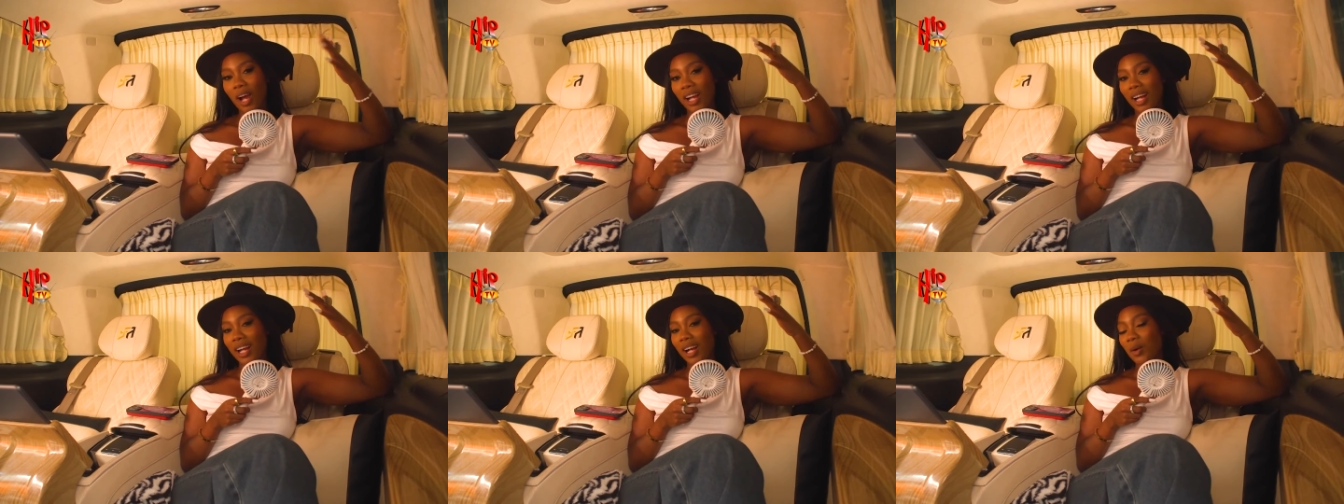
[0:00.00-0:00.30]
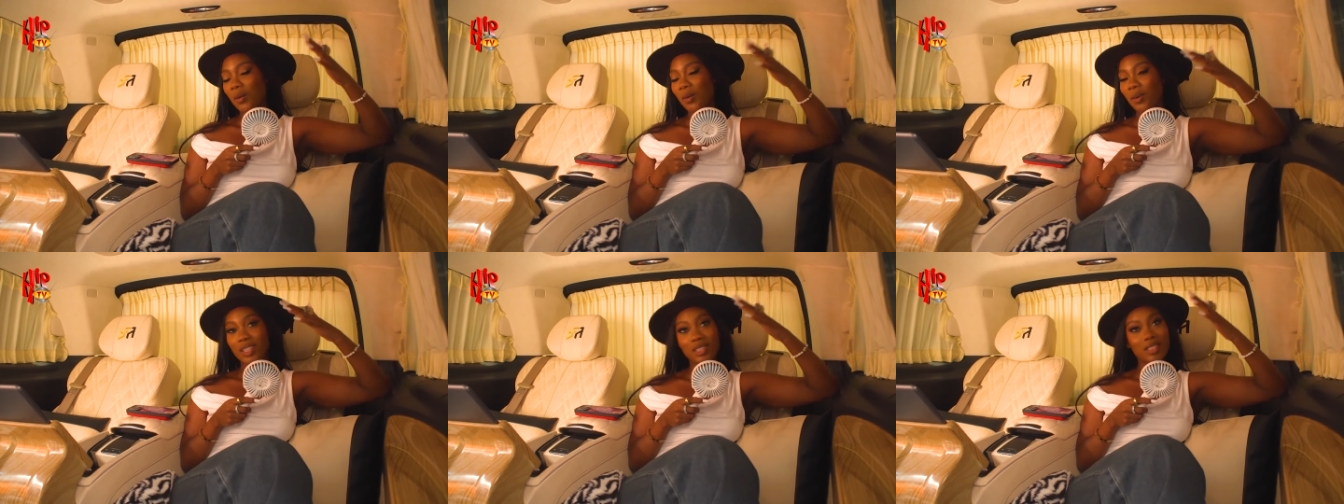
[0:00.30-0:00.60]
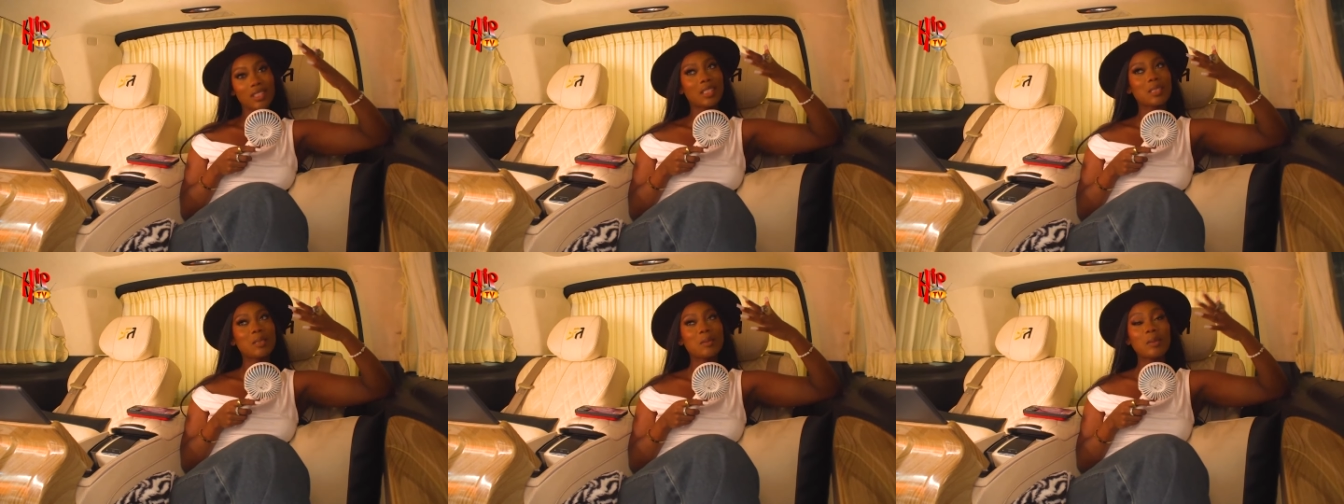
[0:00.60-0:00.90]
I can't wait
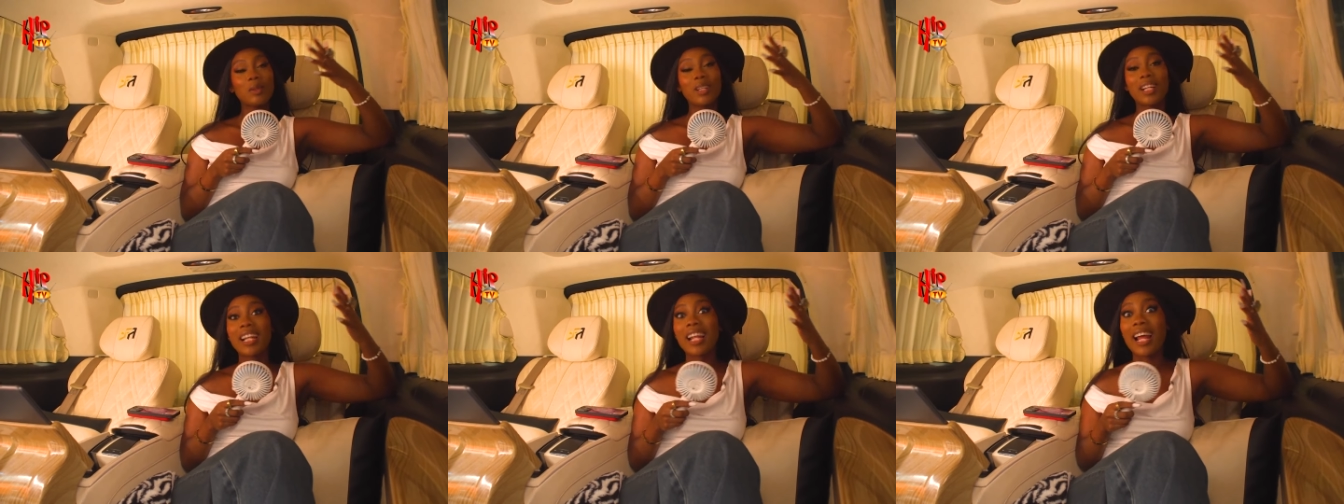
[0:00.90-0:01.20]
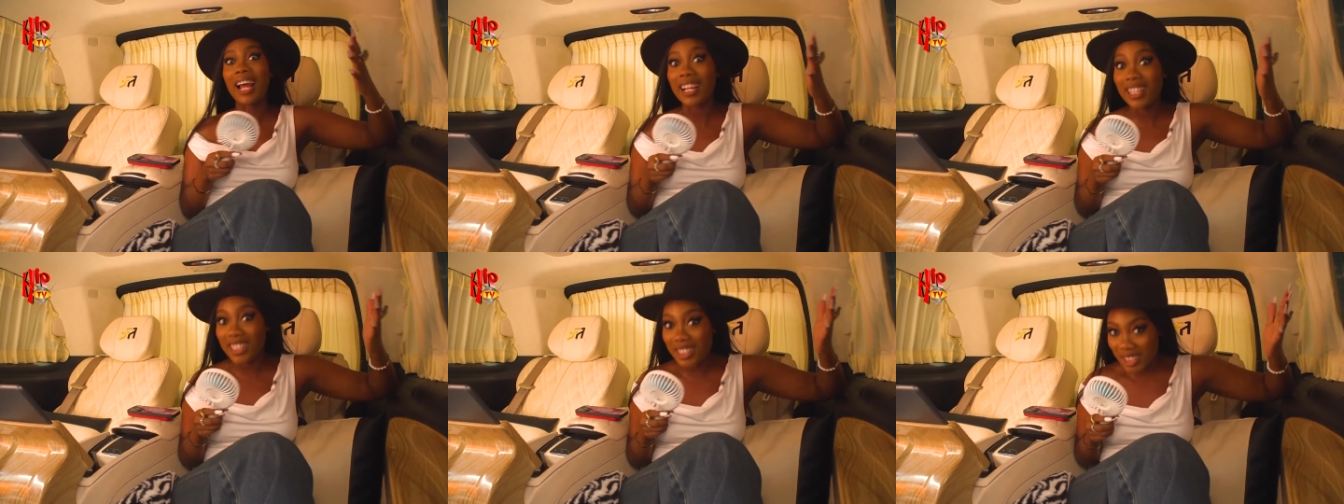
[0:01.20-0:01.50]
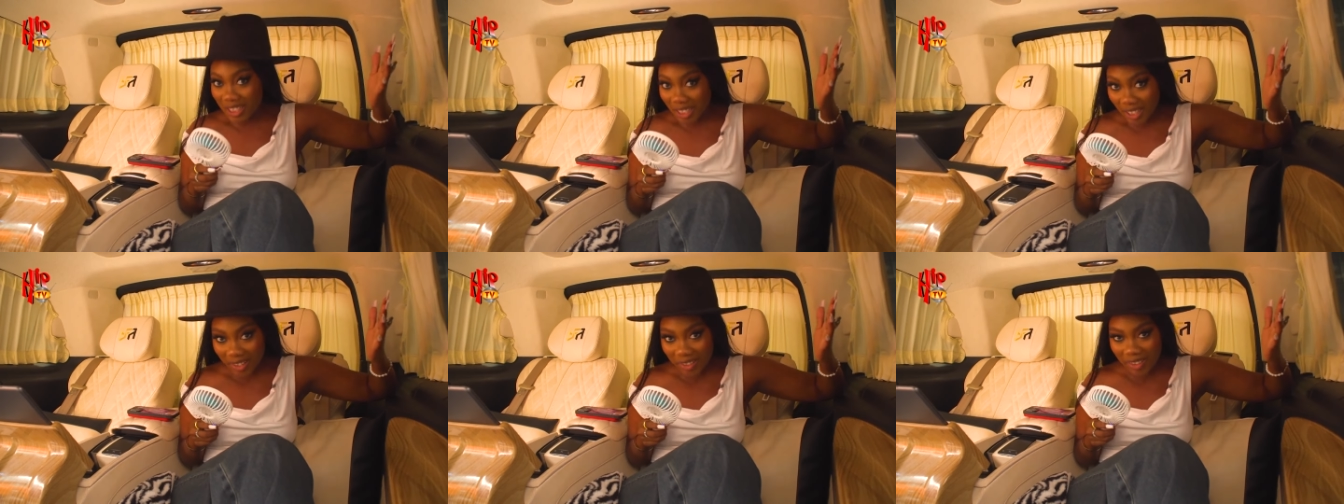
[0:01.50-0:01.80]
to explore
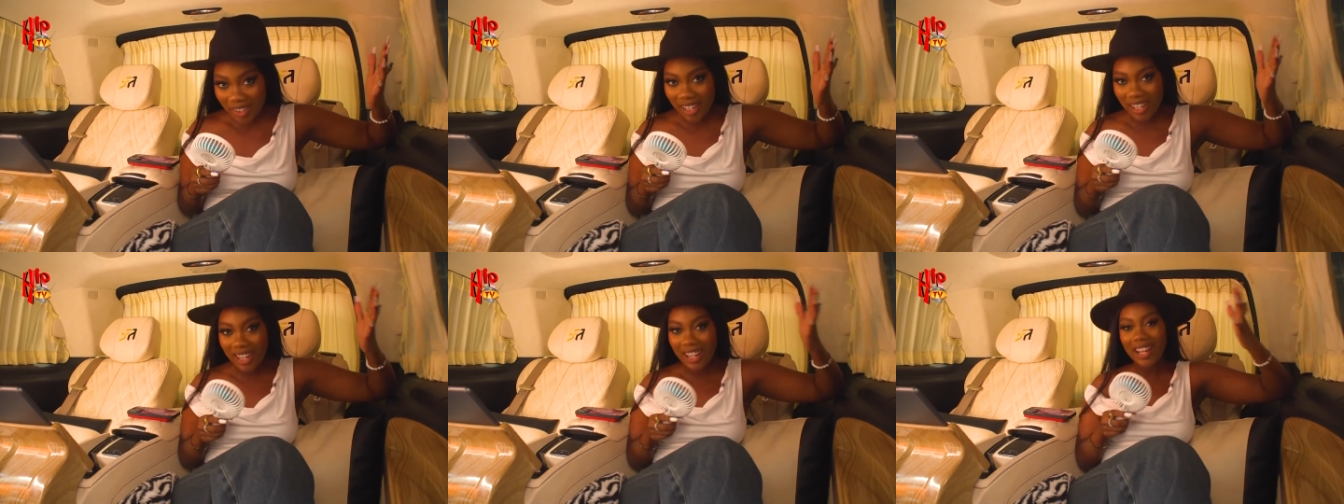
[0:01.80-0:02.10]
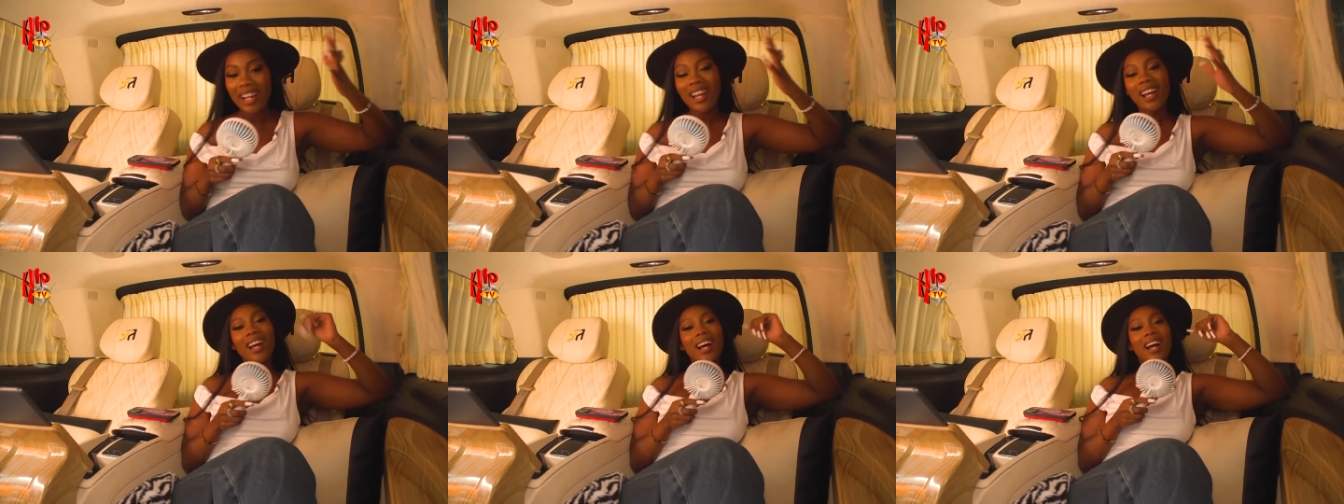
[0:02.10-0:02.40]
Nigeria.